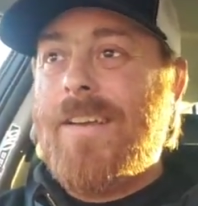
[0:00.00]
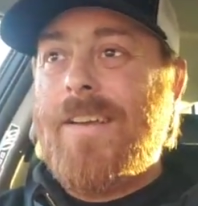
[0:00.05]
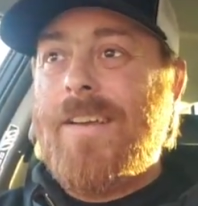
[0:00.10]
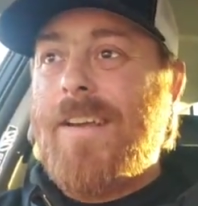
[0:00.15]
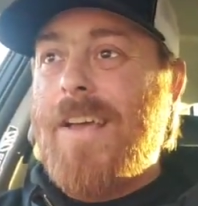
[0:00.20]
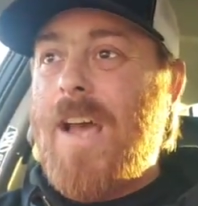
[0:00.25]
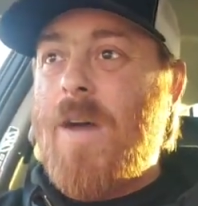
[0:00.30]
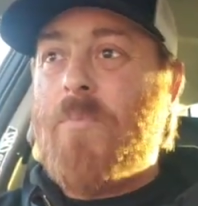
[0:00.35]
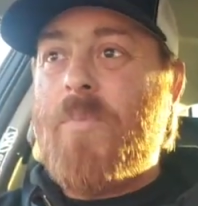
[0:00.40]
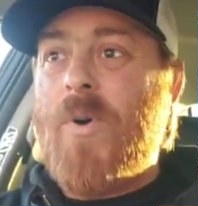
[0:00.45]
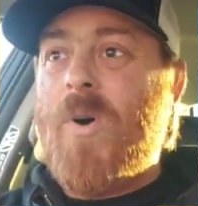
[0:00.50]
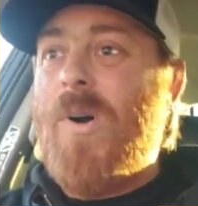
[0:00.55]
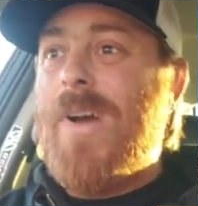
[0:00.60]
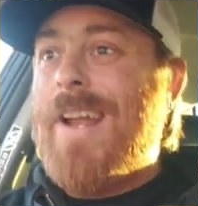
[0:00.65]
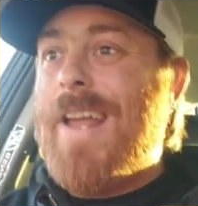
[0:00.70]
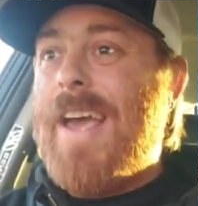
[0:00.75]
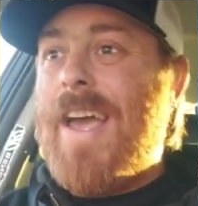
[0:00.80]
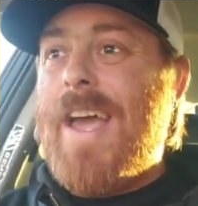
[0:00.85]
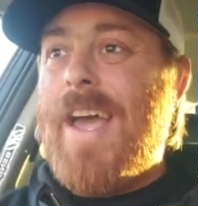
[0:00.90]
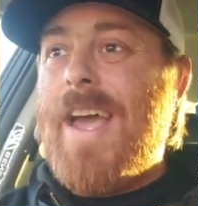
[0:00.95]
at
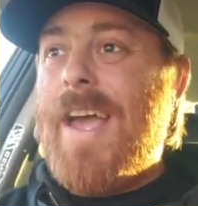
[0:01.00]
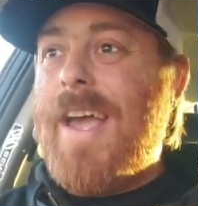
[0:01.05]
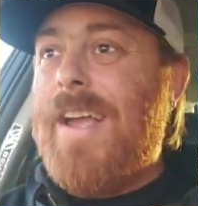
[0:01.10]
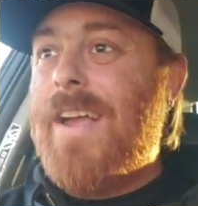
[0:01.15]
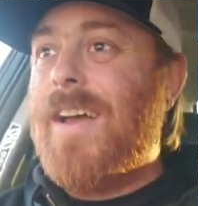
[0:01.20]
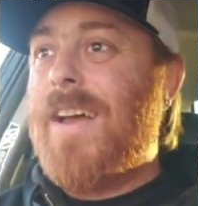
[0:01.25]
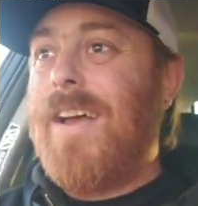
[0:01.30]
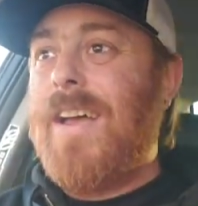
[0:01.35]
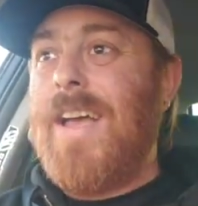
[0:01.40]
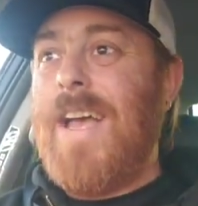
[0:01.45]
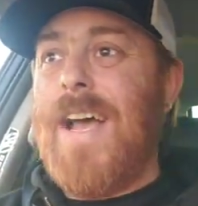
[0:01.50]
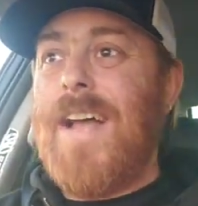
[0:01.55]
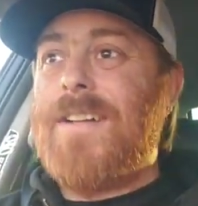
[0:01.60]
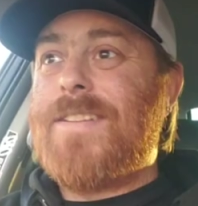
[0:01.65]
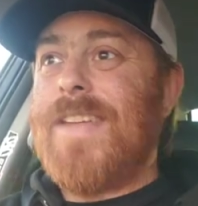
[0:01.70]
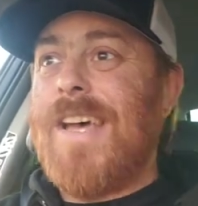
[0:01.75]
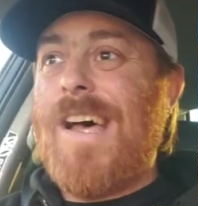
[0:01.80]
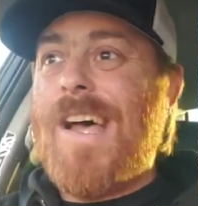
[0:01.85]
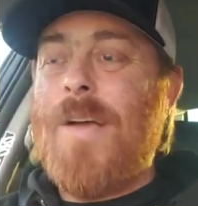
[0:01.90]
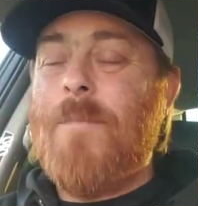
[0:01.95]
point A at
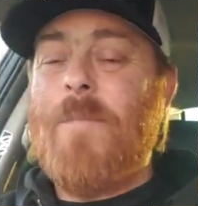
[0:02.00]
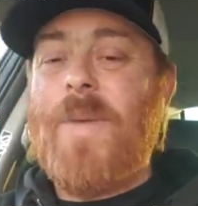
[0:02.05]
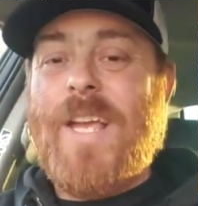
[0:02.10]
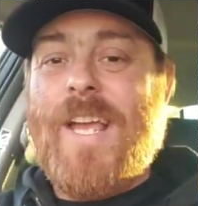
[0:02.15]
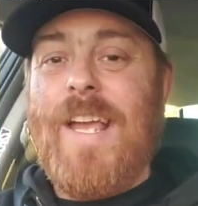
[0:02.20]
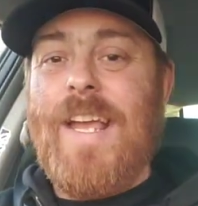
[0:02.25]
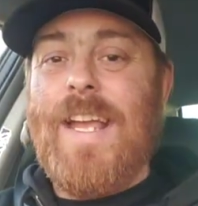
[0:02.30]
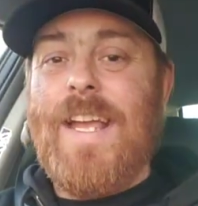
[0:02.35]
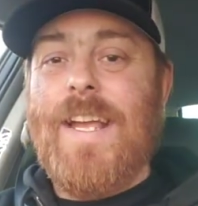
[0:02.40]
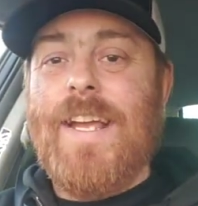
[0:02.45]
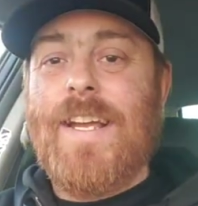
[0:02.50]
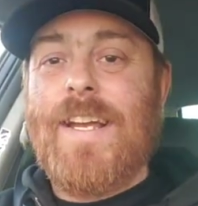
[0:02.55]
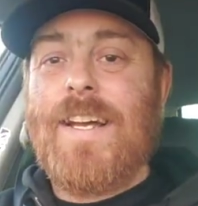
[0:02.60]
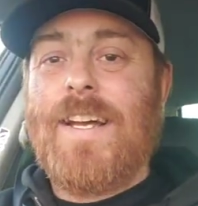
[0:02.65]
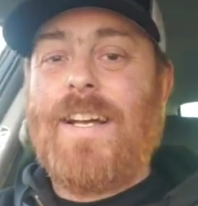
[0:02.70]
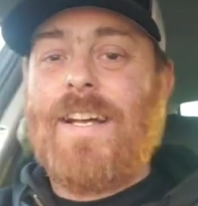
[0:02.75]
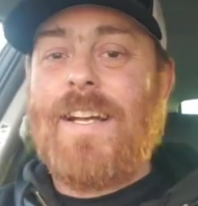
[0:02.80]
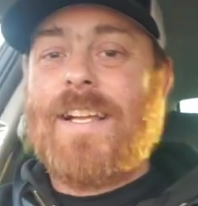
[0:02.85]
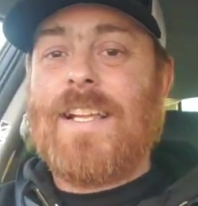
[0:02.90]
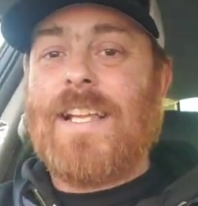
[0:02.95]
time B.
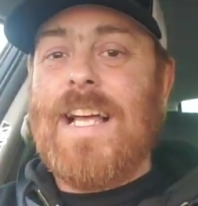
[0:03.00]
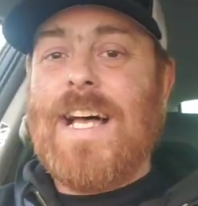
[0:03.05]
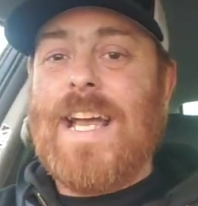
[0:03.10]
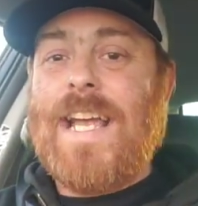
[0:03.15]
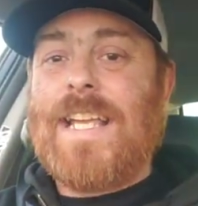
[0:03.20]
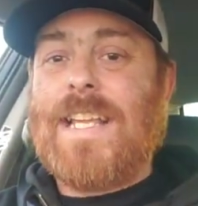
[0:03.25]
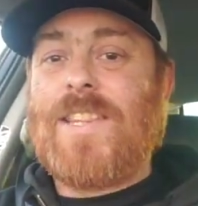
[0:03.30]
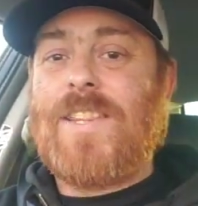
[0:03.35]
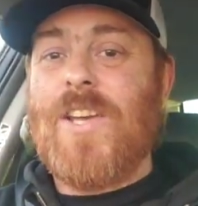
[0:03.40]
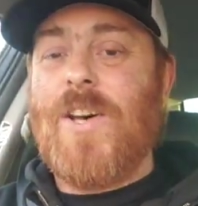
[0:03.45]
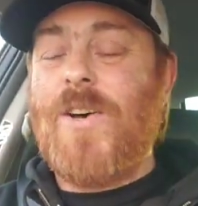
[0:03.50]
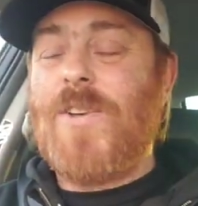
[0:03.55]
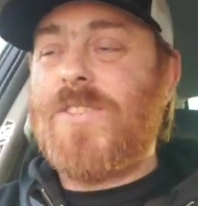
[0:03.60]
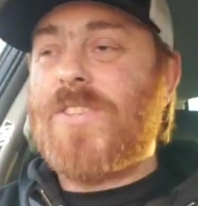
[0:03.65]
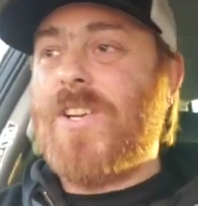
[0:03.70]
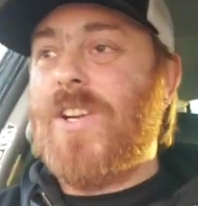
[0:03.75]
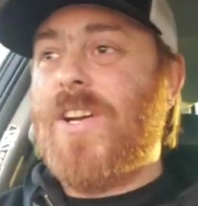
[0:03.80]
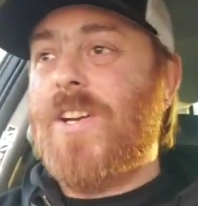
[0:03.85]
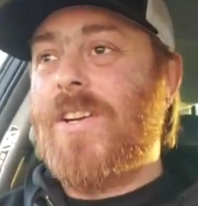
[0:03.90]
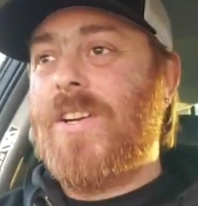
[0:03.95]
Like, those
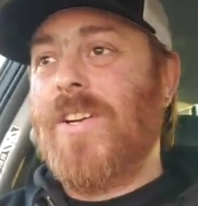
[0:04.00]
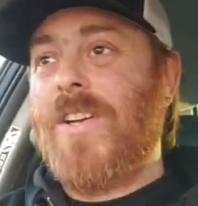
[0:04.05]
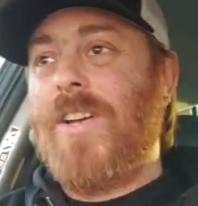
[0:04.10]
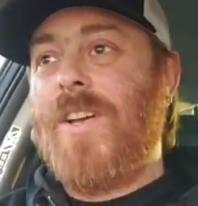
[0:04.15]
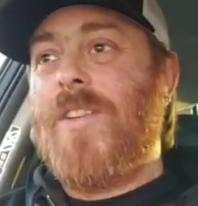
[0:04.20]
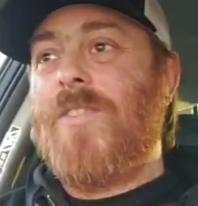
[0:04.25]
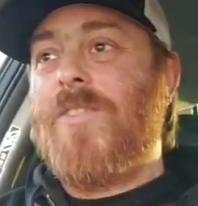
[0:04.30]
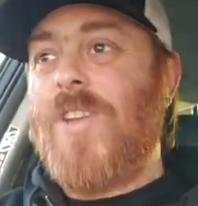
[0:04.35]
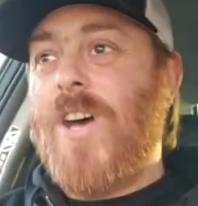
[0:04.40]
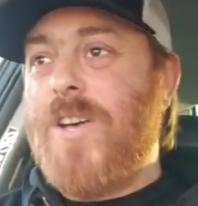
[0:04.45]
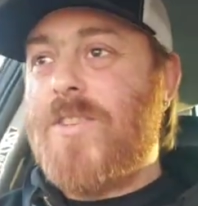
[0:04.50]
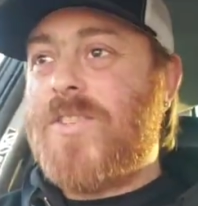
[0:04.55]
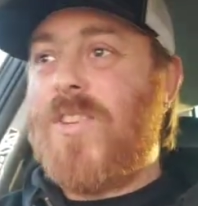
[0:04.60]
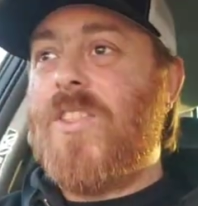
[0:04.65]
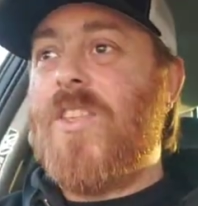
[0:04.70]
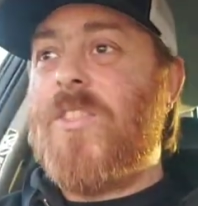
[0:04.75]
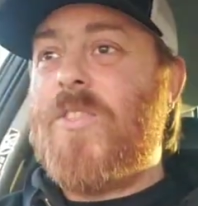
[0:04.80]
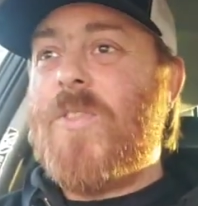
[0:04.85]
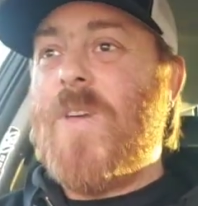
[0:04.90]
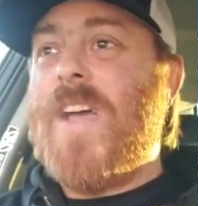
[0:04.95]
are
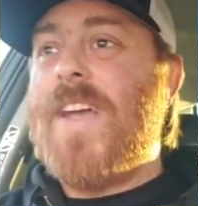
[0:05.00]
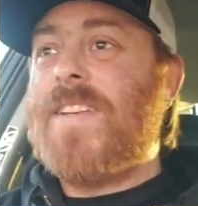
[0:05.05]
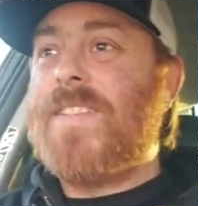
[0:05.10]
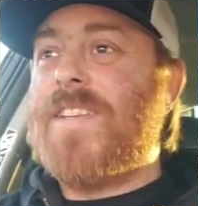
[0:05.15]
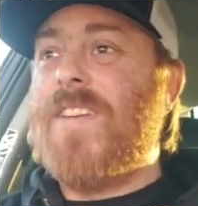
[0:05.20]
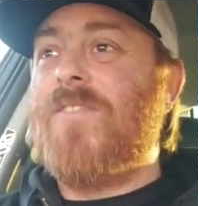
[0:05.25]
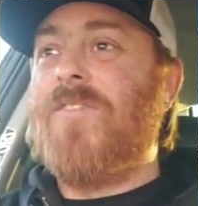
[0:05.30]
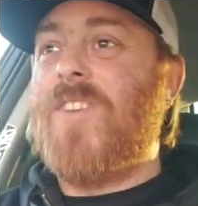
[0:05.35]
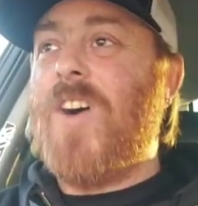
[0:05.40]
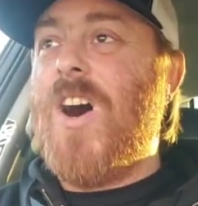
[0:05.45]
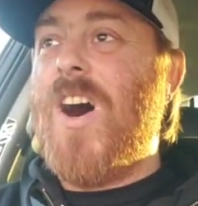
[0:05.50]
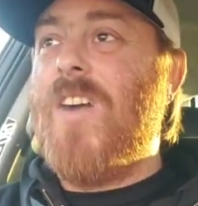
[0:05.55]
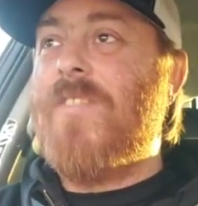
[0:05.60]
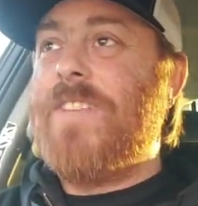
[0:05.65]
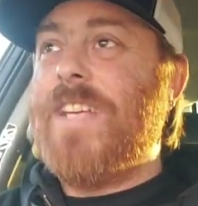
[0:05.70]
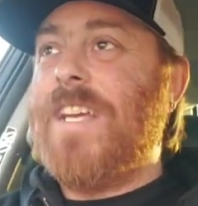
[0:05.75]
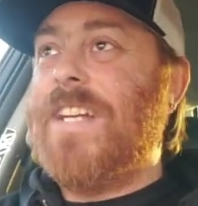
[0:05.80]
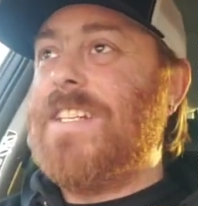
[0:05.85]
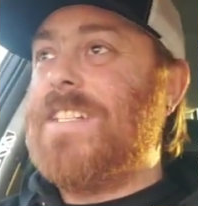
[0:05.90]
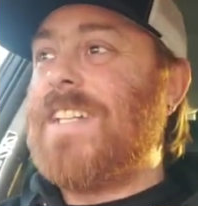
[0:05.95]
the things involved
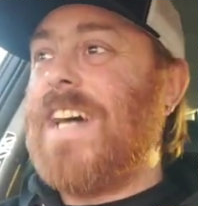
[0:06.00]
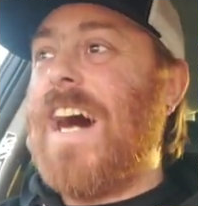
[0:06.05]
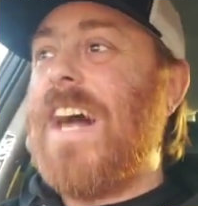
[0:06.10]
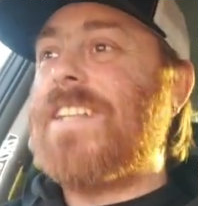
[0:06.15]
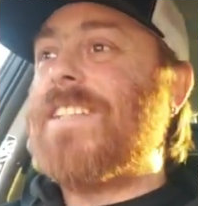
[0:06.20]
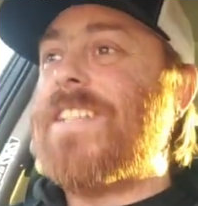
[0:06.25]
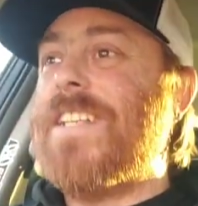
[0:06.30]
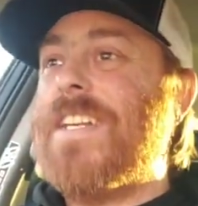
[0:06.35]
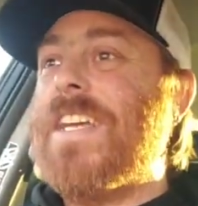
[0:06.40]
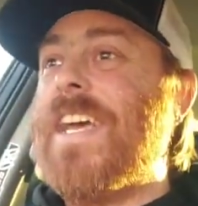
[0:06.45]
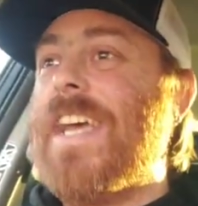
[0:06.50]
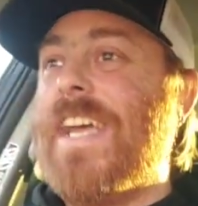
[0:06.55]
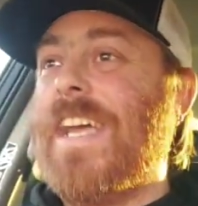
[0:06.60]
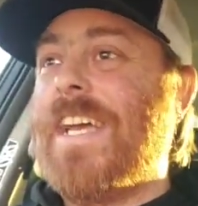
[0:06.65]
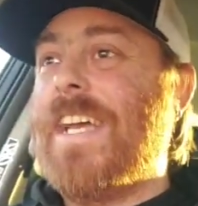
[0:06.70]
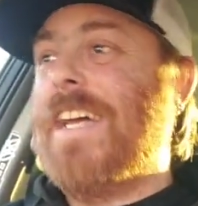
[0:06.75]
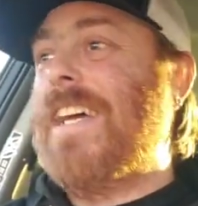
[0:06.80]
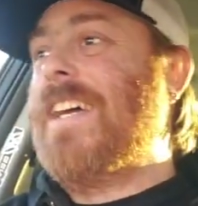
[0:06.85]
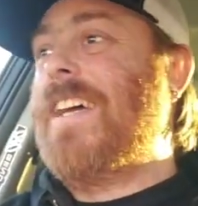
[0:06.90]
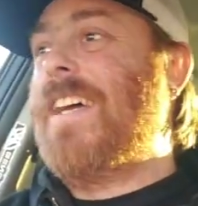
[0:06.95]
in
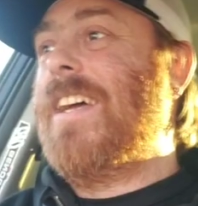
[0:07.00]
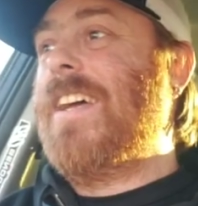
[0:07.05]
Datsuning.